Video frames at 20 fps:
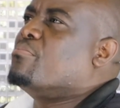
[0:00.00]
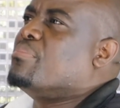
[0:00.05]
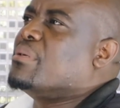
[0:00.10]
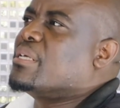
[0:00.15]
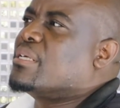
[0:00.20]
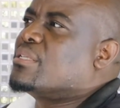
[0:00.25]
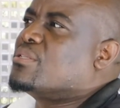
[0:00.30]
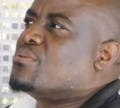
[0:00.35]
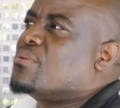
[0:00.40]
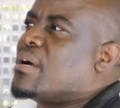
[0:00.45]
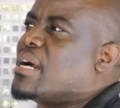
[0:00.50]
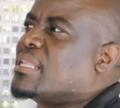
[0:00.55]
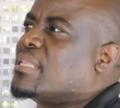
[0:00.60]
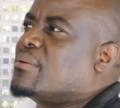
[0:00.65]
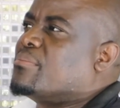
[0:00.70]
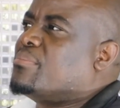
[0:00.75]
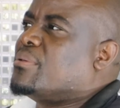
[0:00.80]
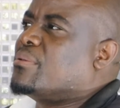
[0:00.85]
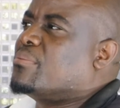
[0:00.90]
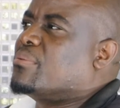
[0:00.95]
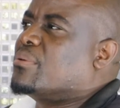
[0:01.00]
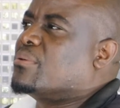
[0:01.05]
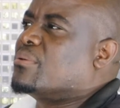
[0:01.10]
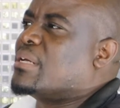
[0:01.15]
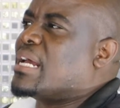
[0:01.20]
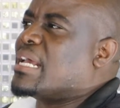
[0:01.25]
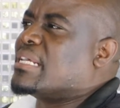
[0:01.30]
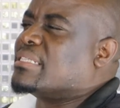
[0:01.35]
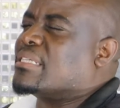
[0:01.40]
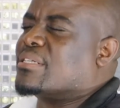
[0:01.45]
big to other
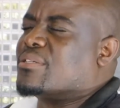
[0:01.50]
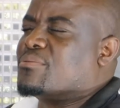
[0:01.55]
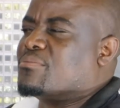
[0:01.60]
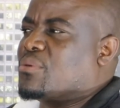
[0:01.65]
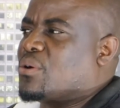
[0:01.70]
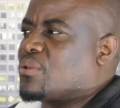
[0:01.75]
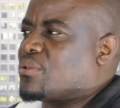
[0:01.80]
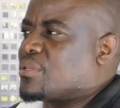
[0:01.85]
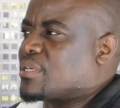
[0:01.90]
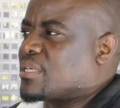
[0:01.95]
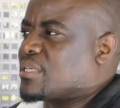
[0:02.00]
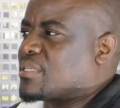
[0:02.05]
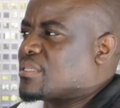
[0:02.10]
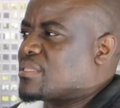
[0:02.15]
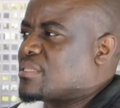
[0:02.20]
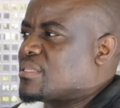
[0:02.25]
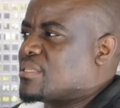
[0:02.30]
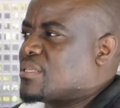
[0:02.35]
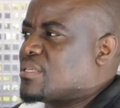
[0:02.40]
people as a small things.